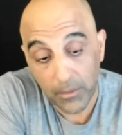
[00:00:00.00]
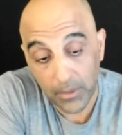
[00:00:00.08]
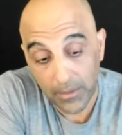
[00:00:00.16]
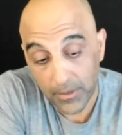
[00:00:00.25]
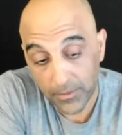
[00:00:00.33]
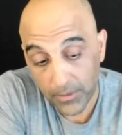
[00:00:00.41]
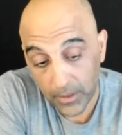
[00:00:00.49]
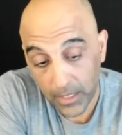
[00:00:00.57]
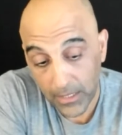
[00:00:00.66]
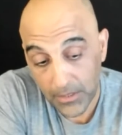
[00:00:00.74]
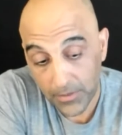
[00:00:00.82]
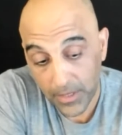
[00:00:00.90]
We have different
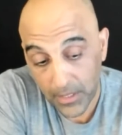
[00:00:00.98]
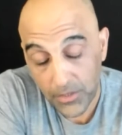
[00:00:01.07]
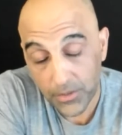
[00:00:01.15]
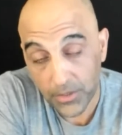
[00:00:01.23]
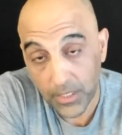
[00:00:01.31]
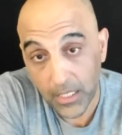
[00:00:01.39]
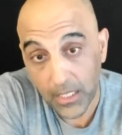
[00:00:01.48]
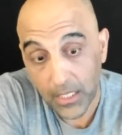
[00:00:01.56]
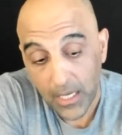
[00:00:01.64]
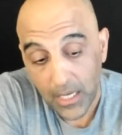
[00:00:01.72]
kinds of history.